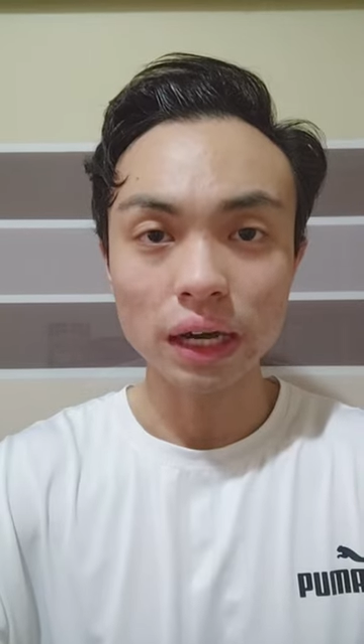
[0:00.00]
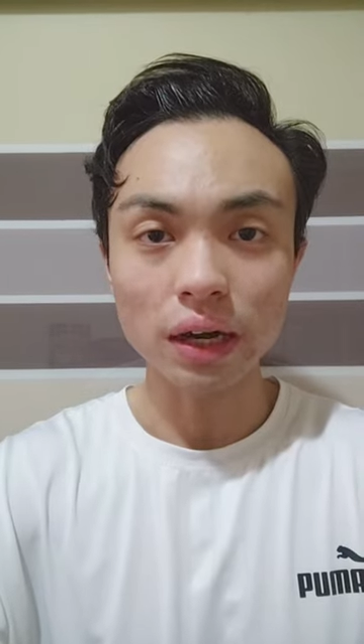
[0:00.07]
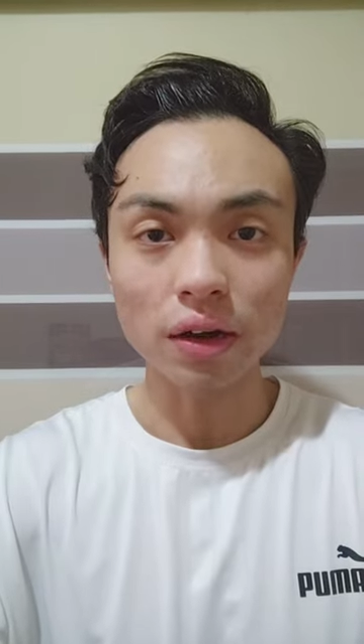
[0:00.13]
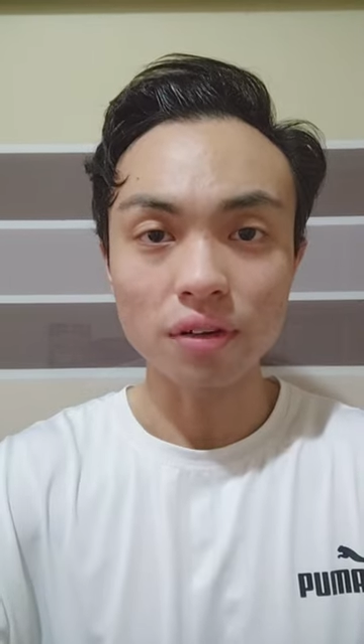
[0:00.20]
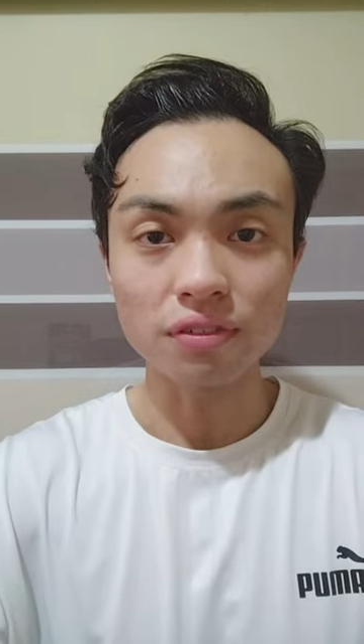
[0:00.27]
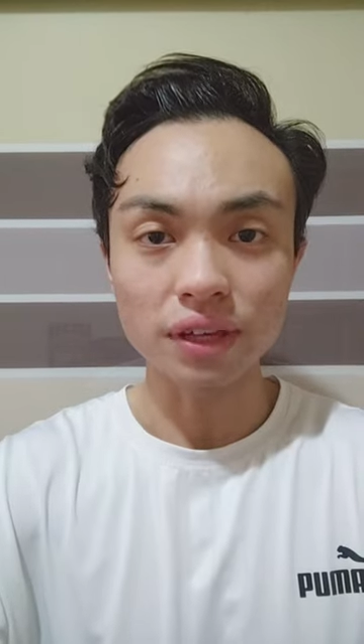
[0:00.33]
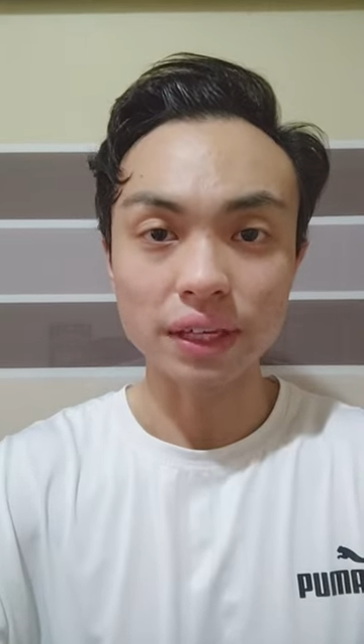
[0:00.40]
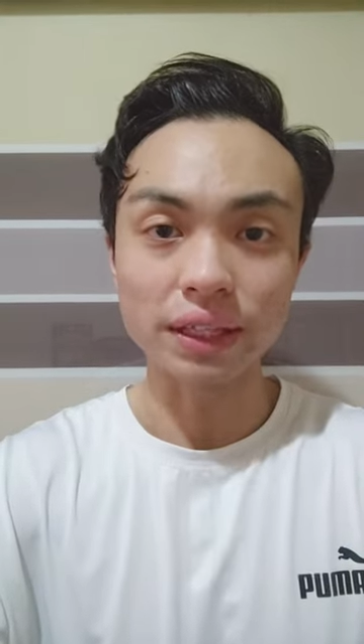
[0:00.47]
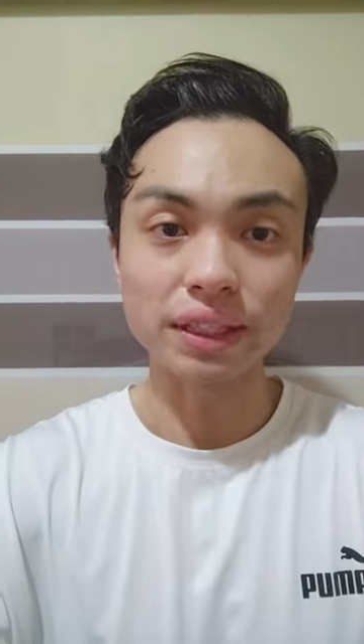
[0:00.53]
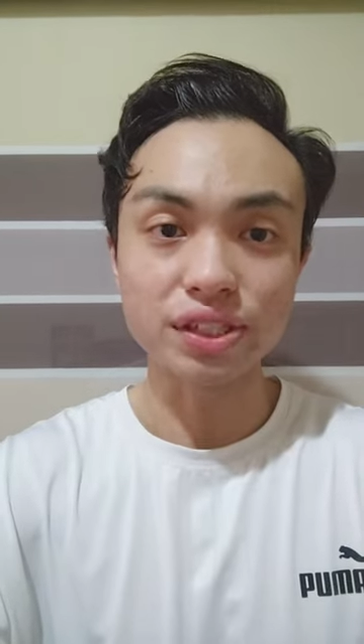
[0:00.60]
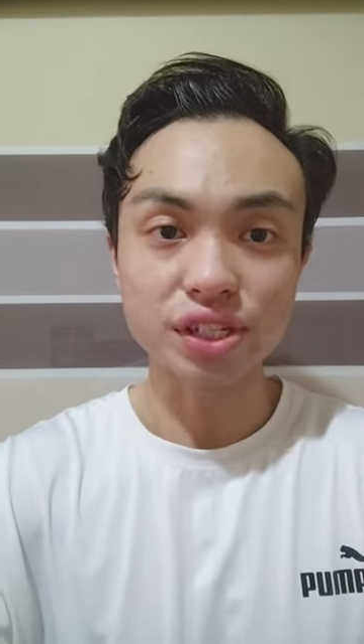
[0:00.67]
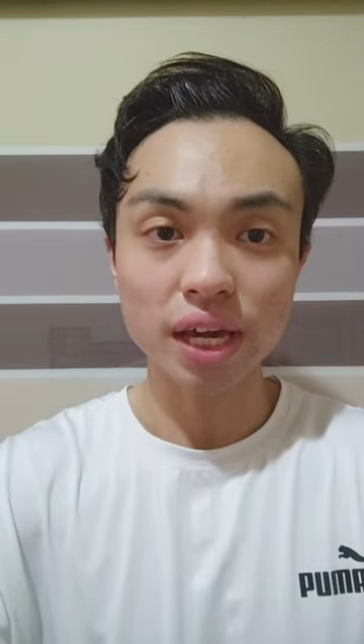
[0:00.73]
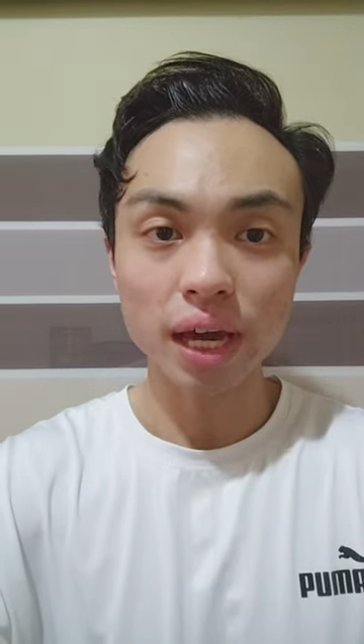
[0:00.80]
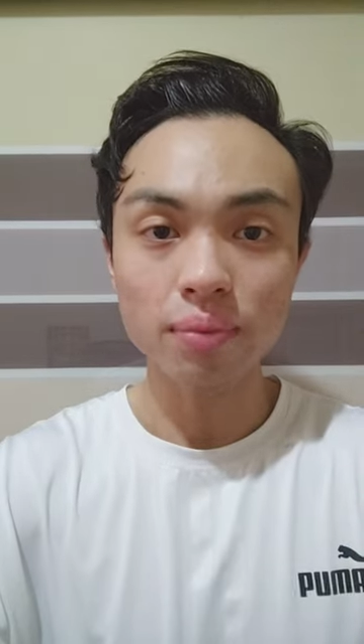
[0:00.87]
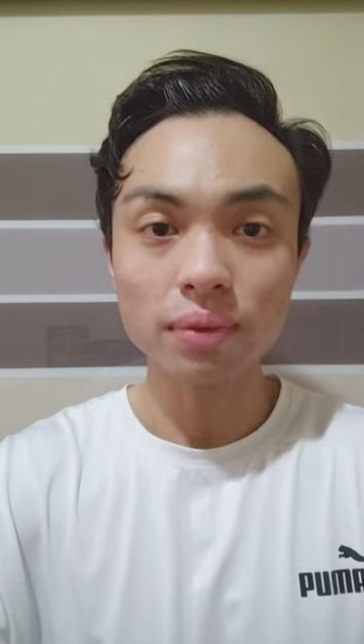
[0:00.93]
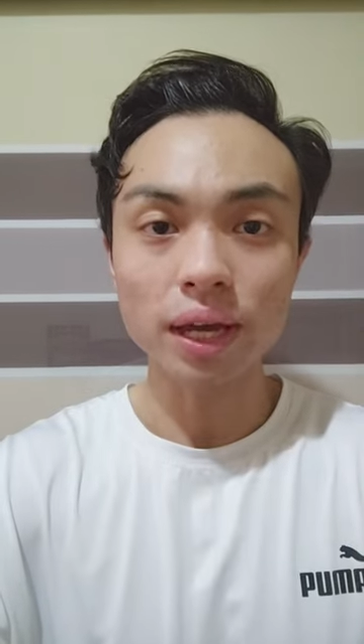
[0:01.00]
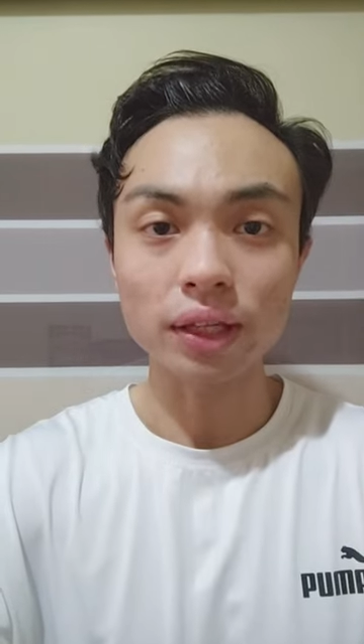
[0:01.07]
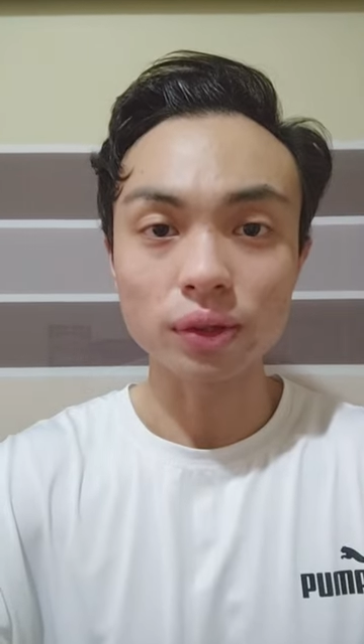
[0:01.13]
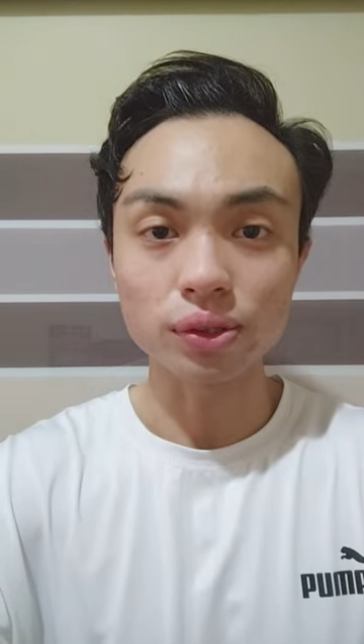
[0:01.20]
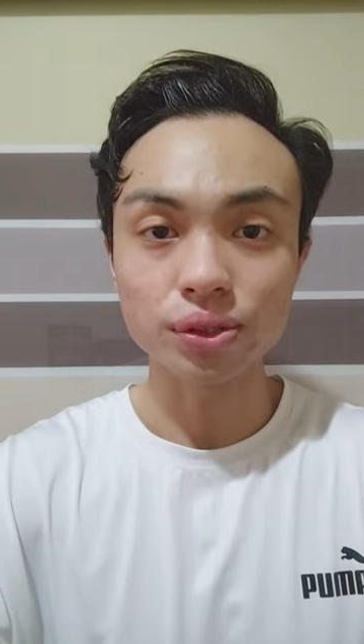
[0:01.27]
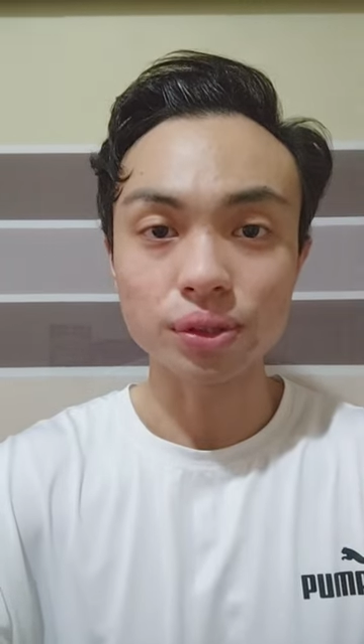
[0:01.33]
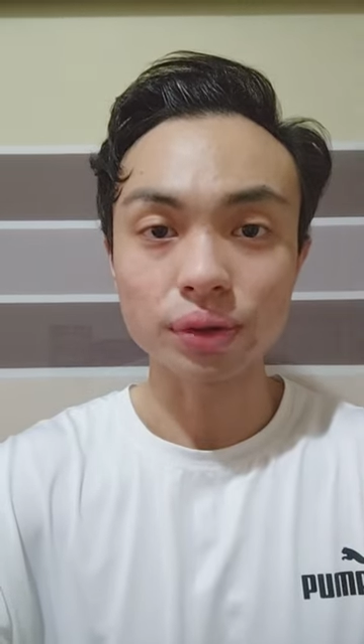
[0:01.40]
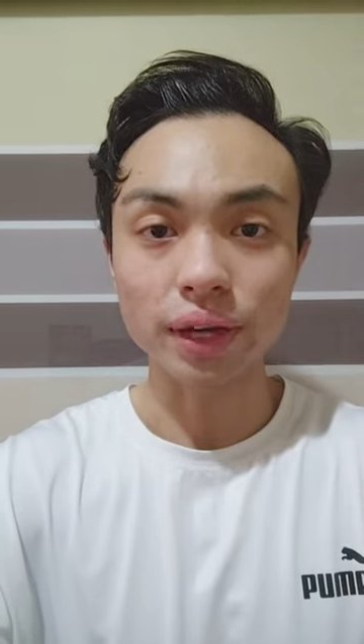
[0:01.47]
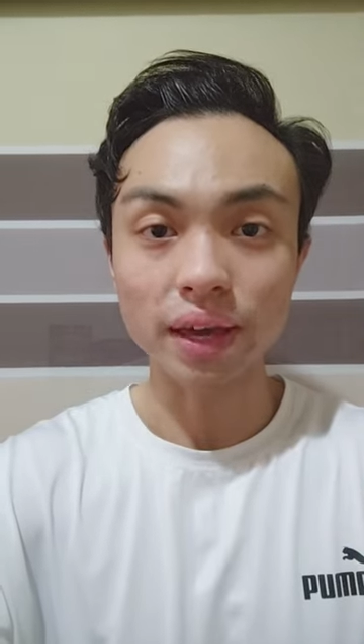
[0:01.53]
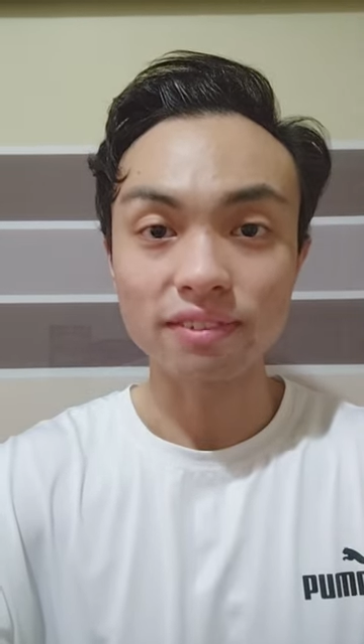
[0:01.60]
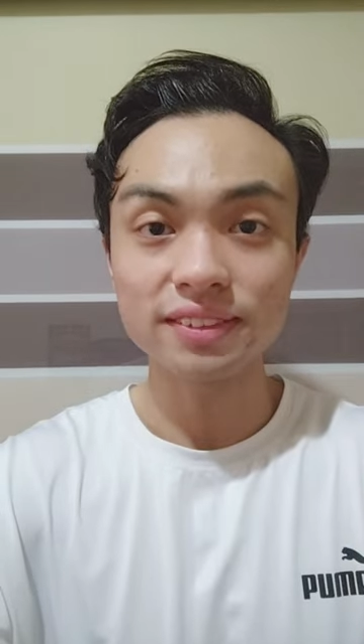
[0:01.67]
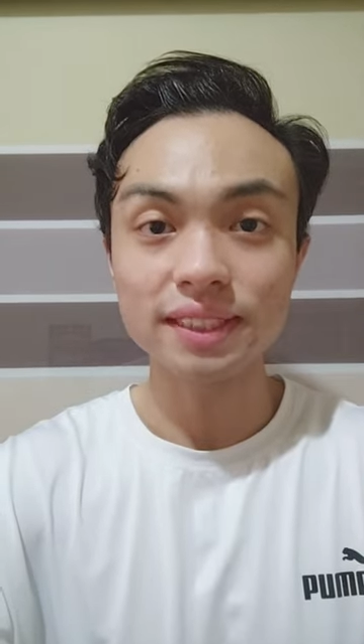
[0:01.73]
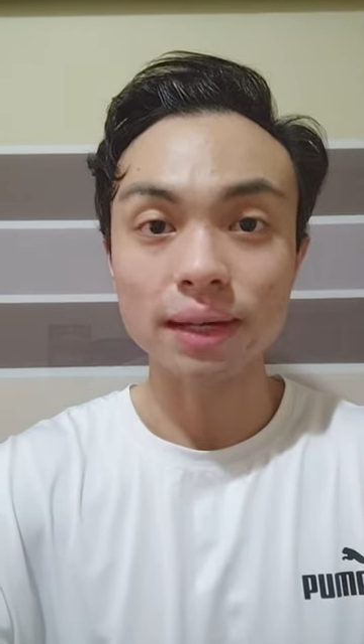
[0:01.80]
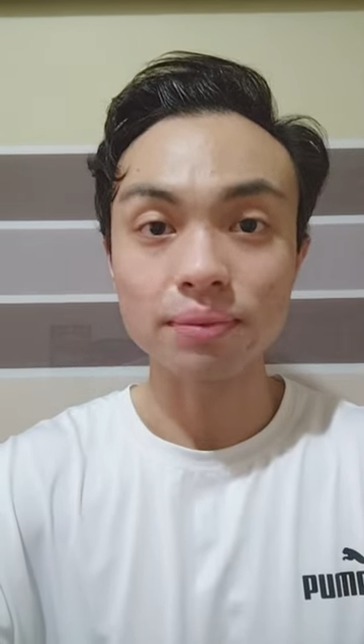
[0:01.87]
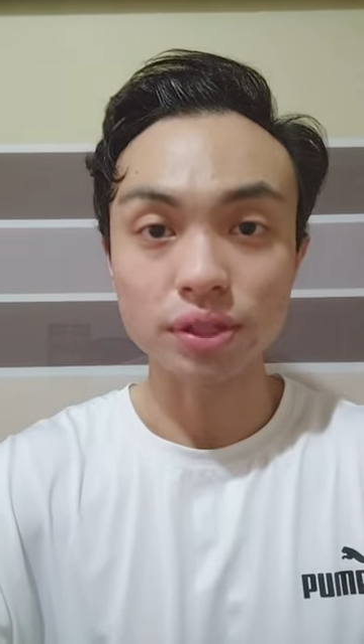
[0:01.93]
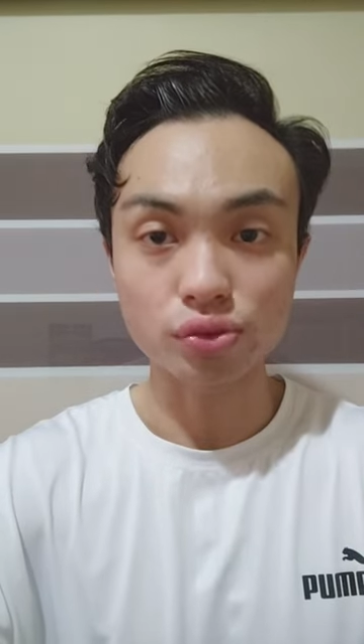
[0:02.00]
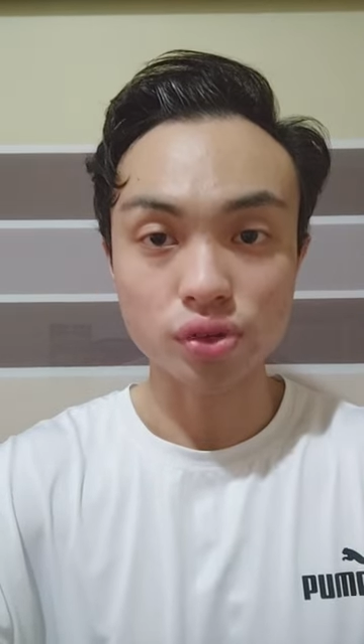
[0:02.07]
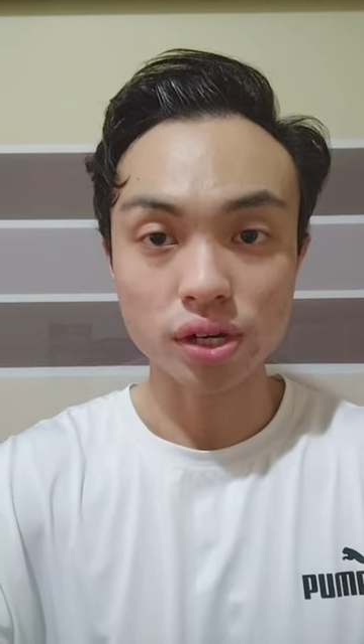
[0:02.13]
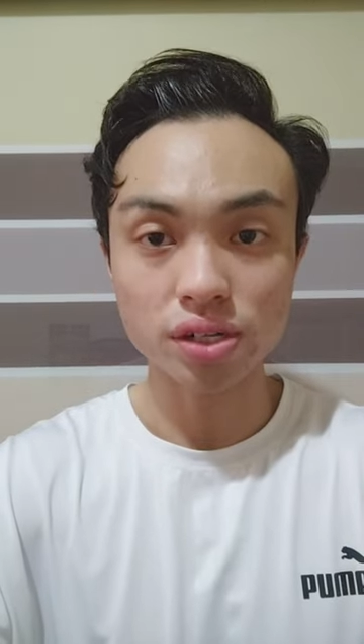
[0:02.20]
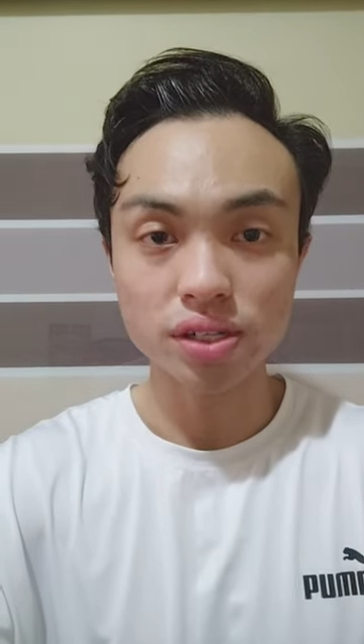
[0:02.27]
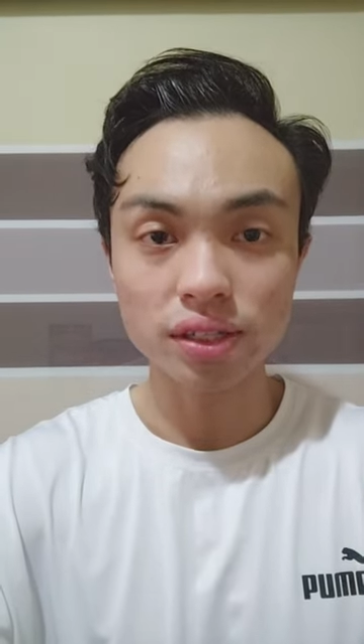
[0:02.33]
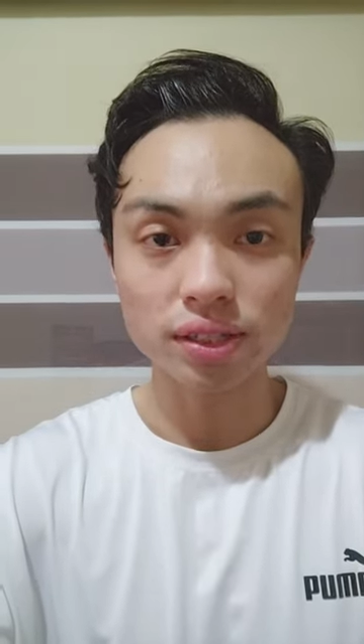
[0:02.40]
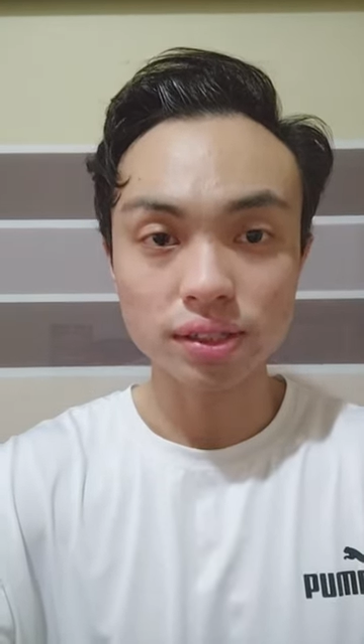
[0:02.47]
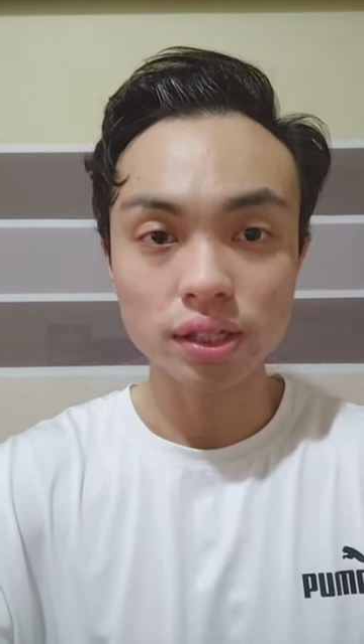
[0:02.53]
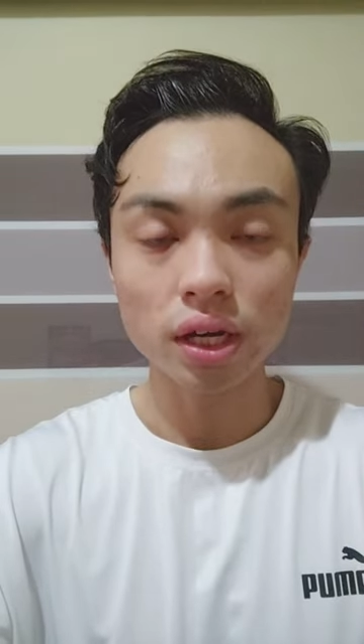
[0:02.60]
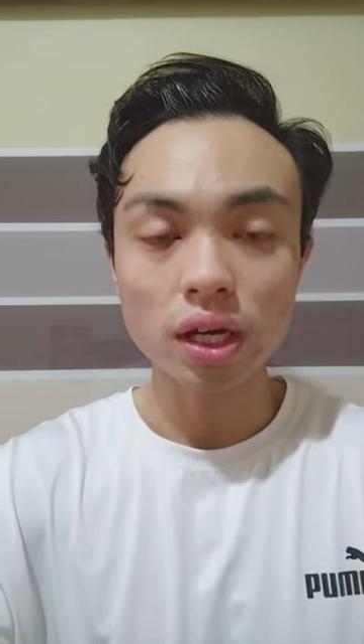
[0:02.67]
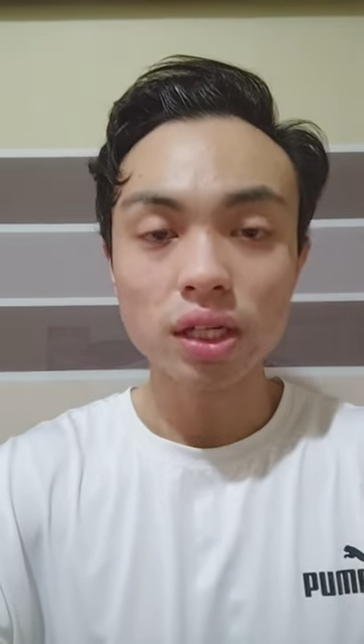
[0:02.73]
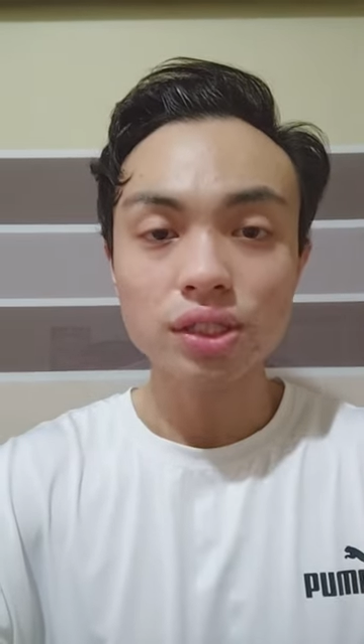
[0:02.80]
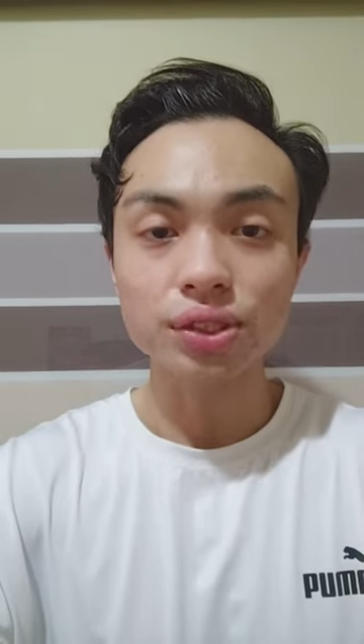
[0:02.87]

of English camp and also gave some instructions